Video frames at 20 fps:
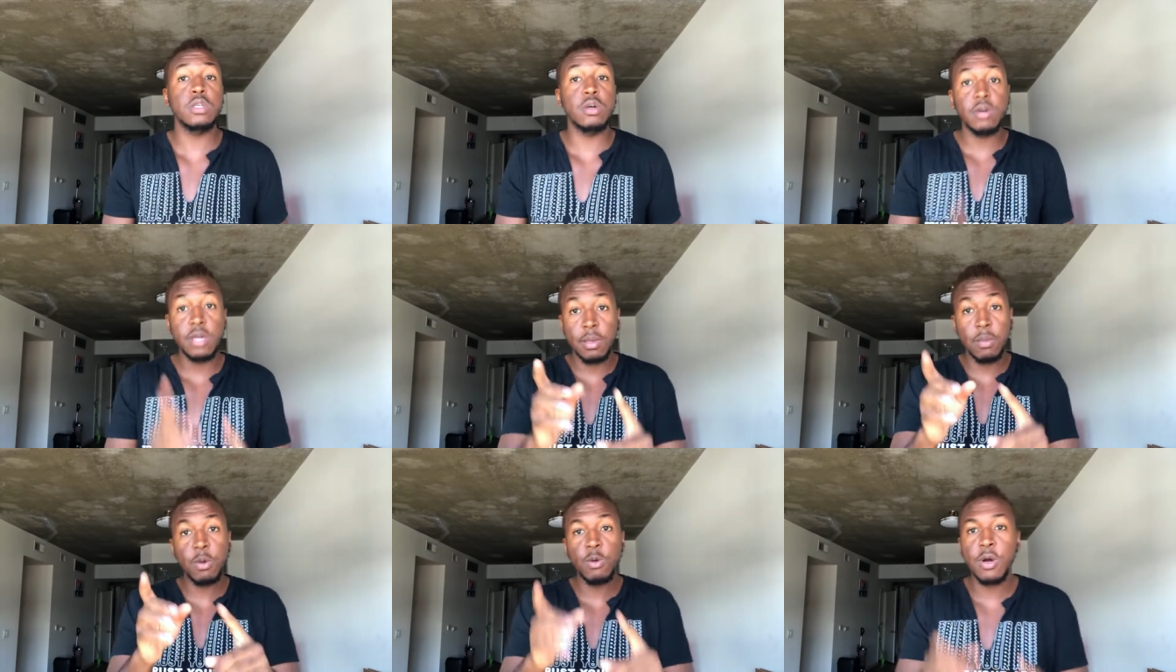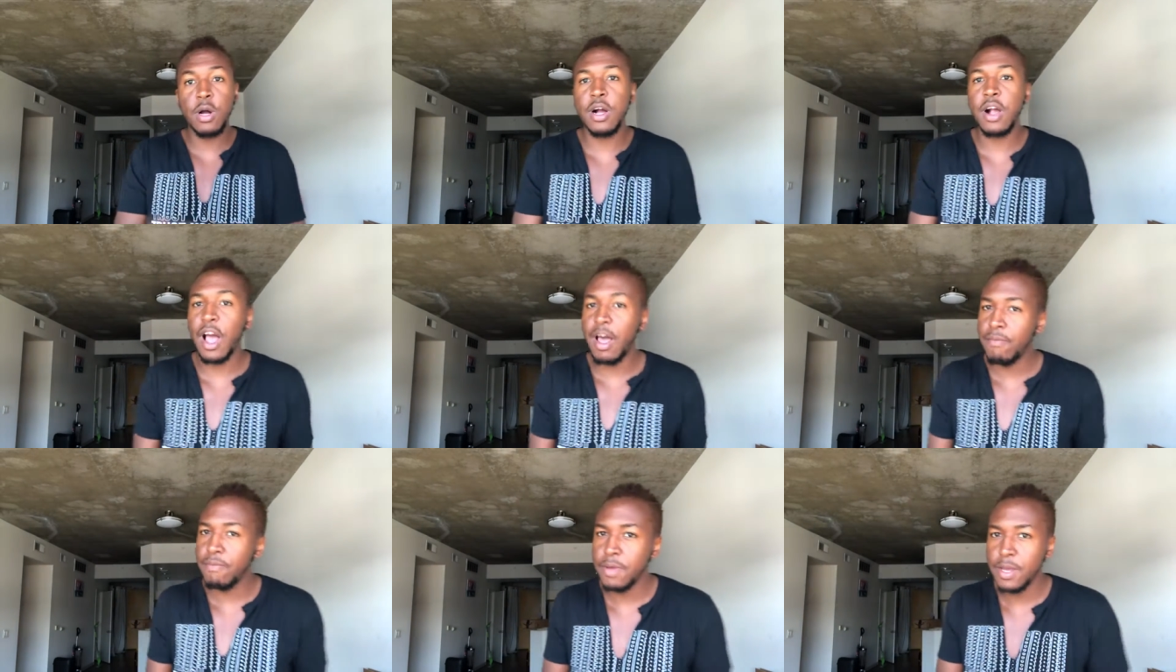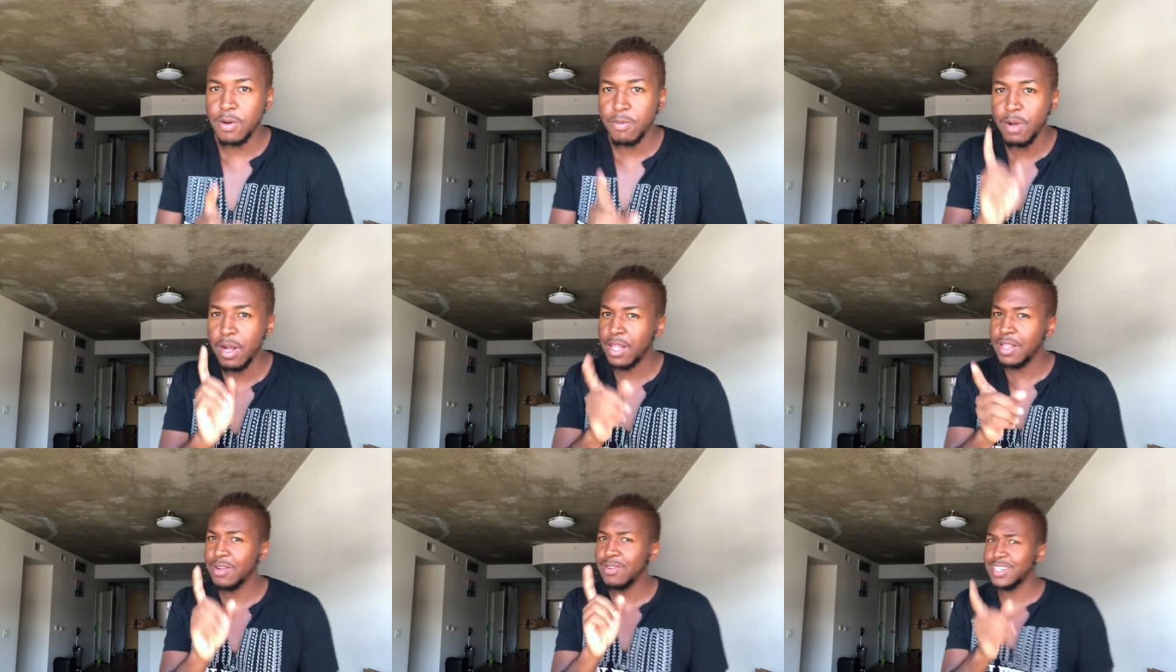Don't get me wrong, I've been
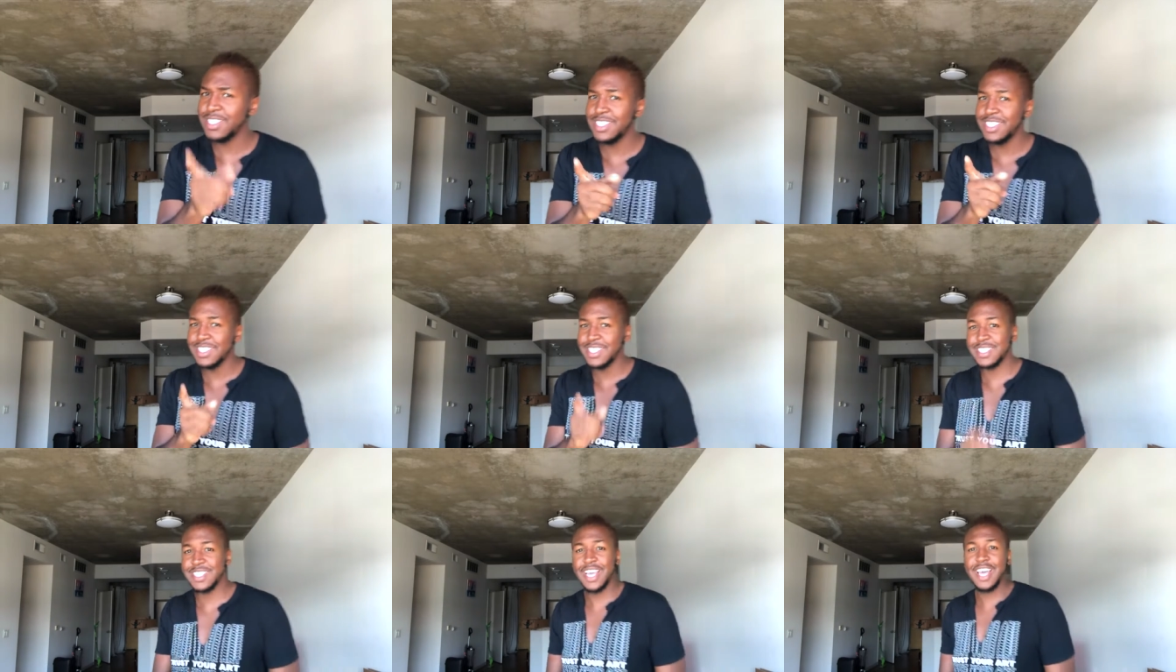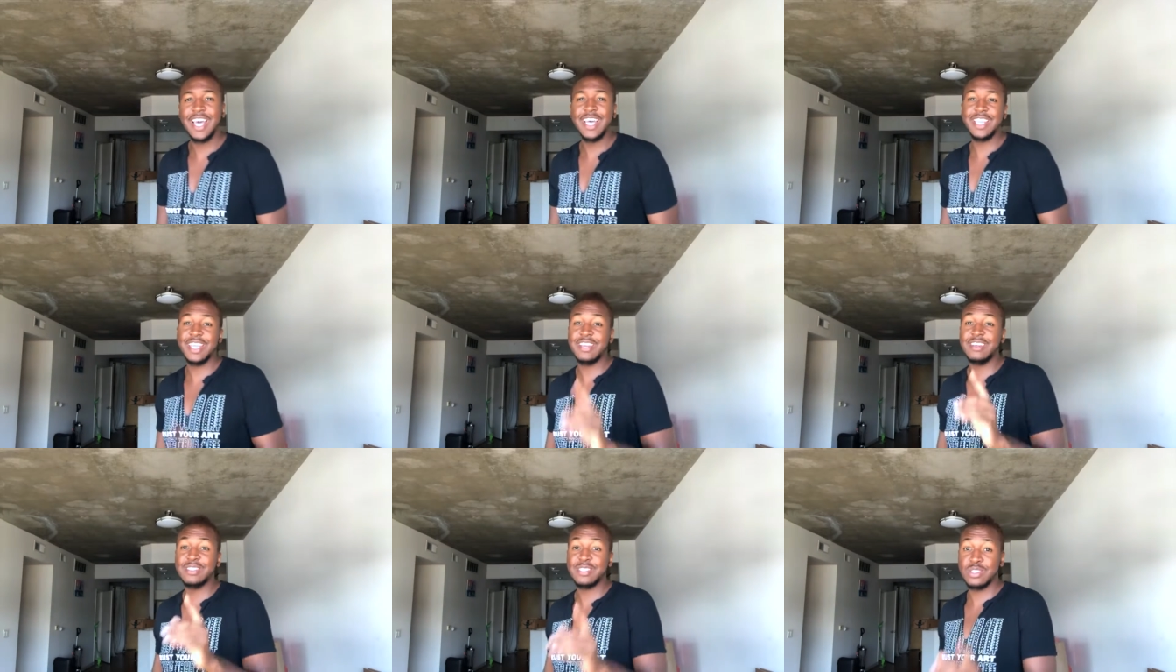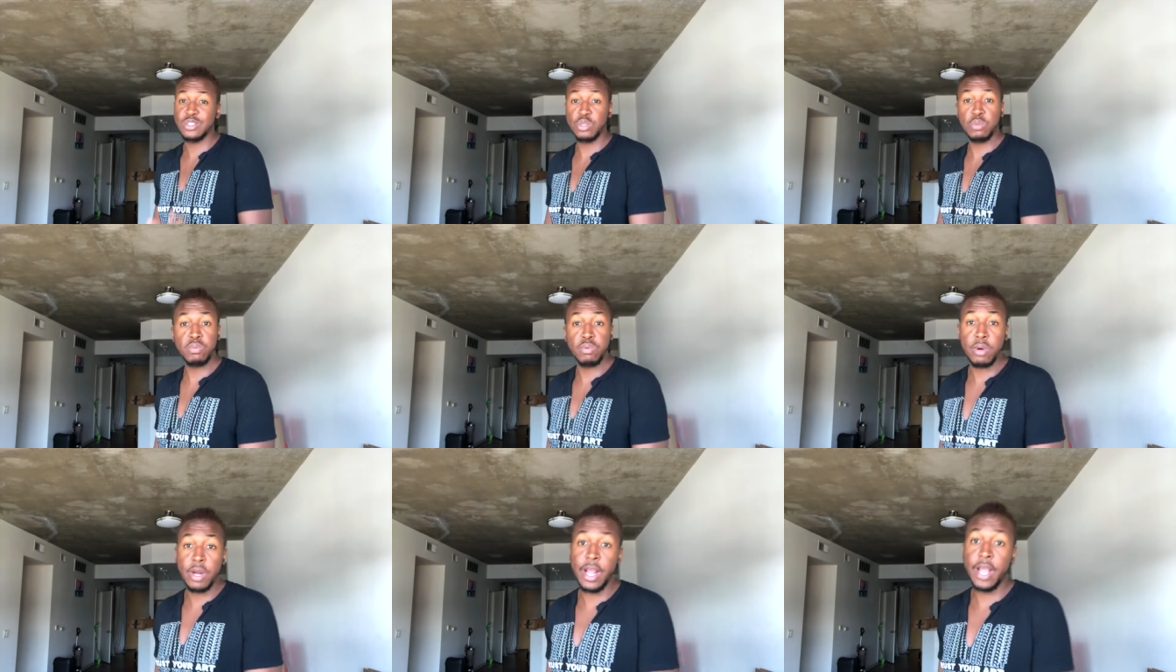around the Christians that are
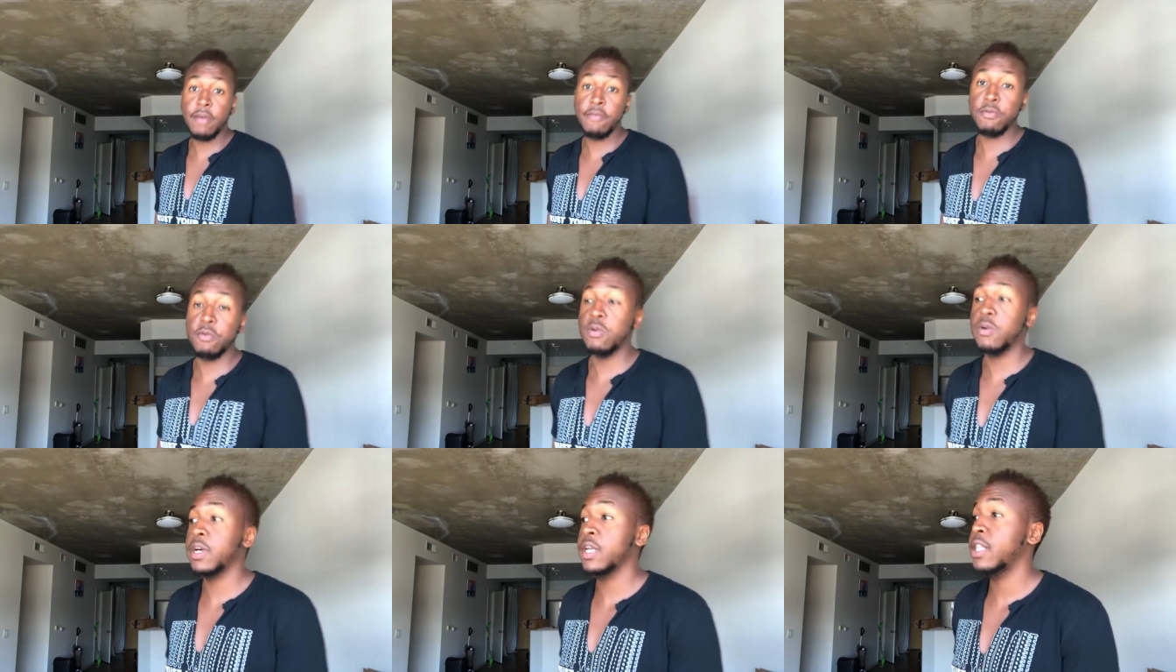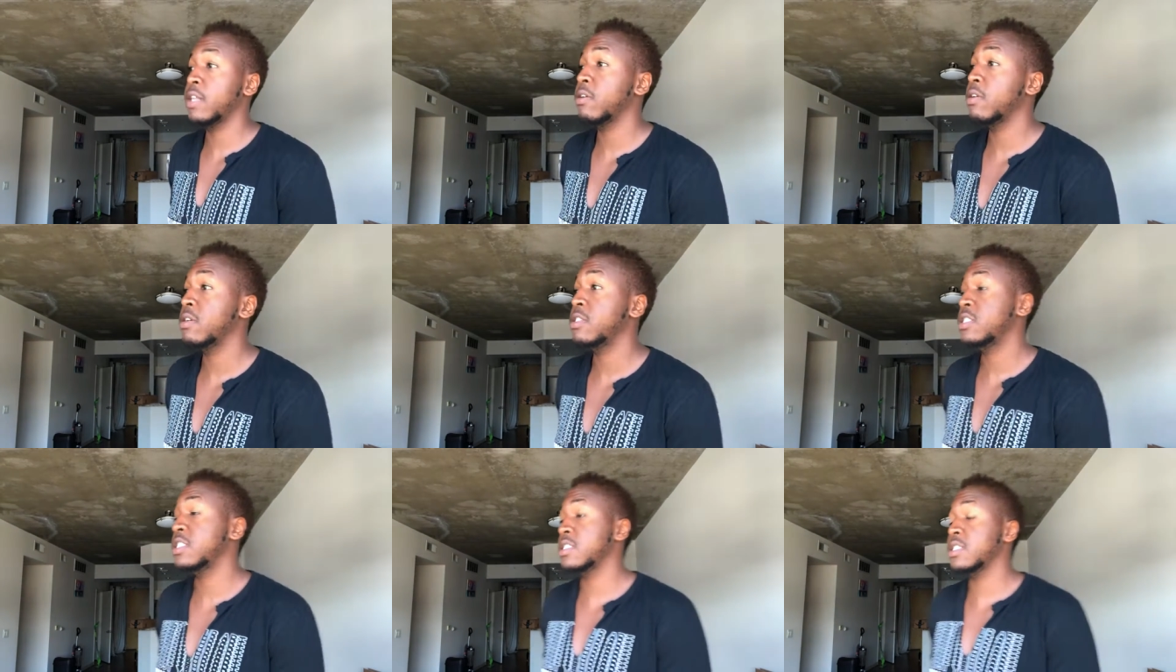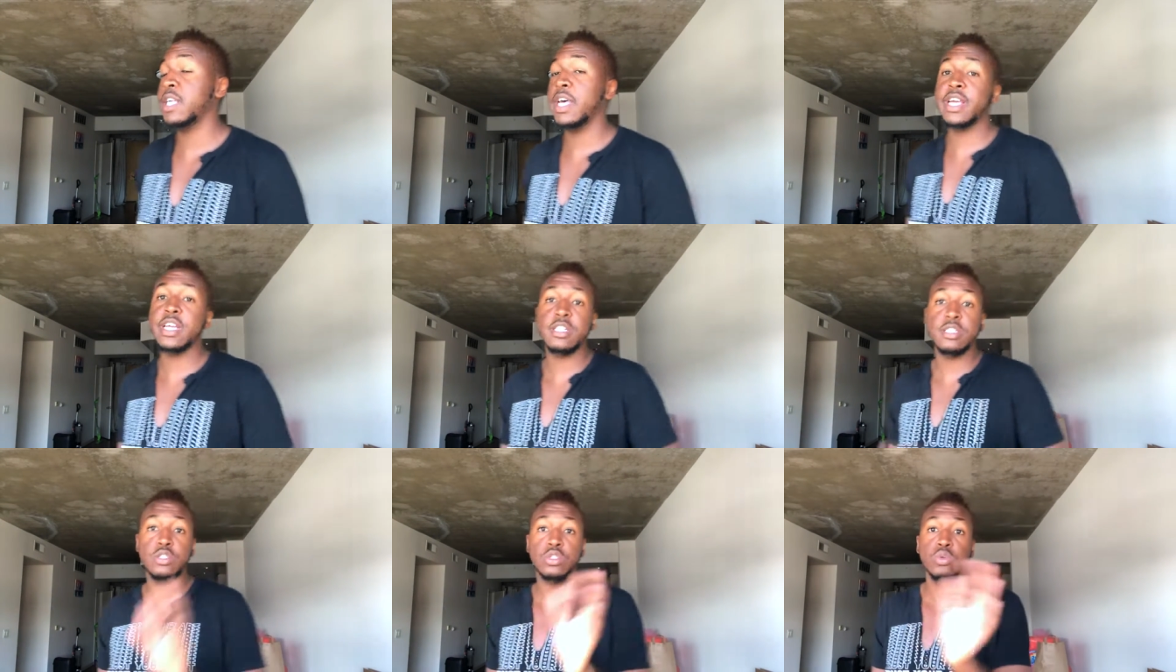super hateful and they're just
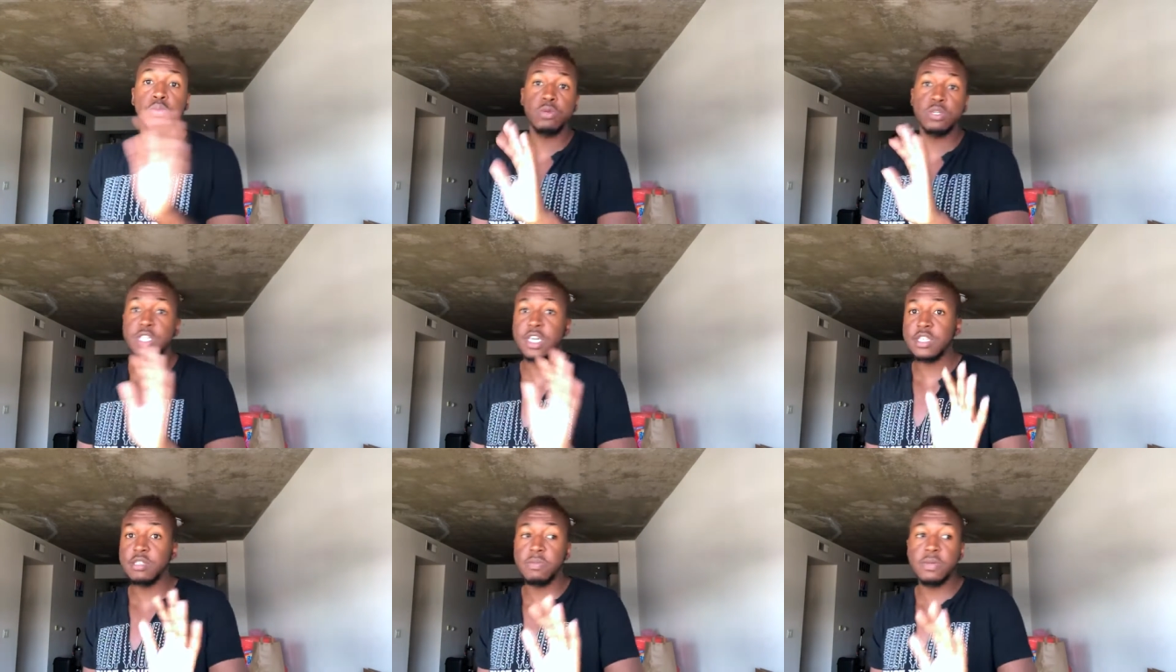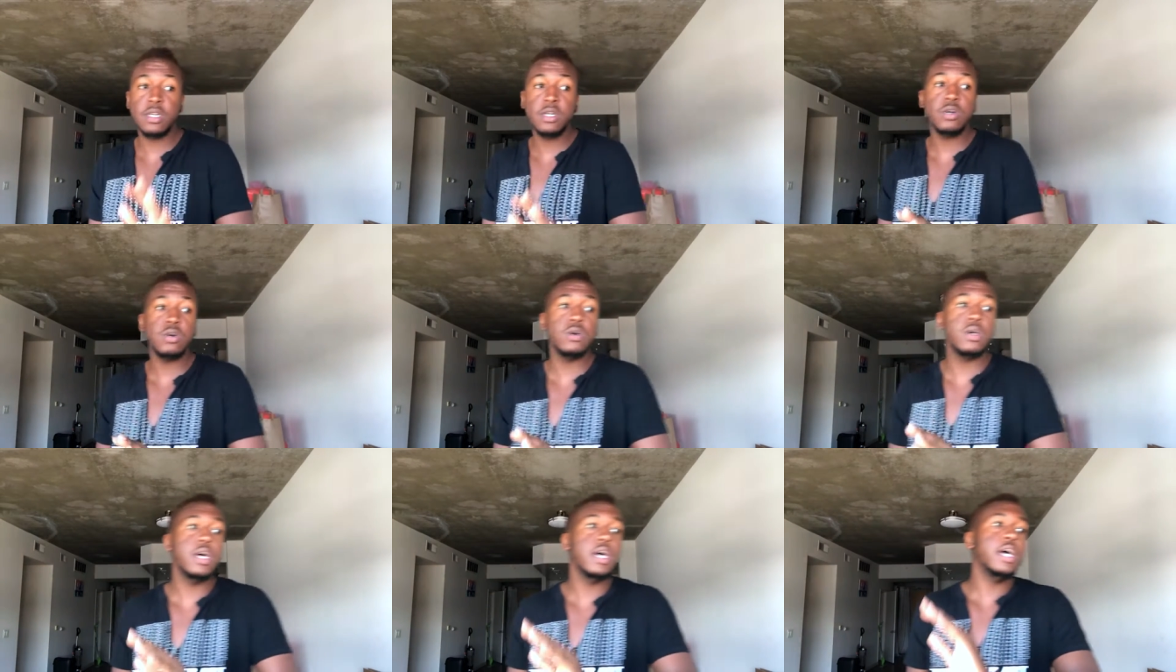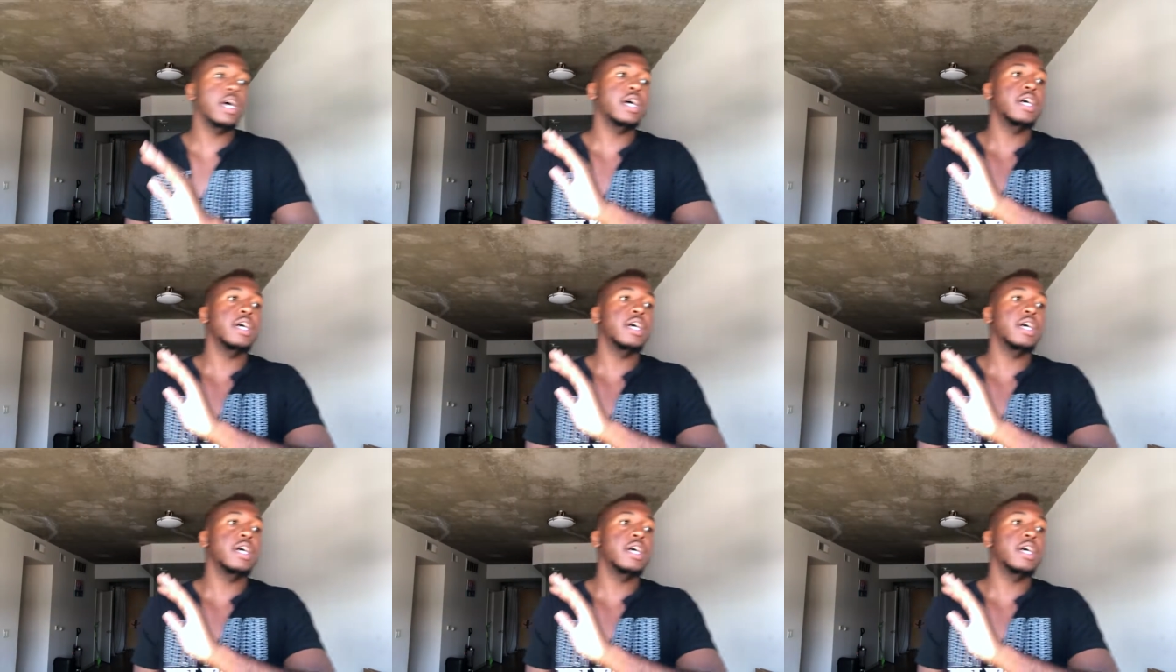like super judgmental,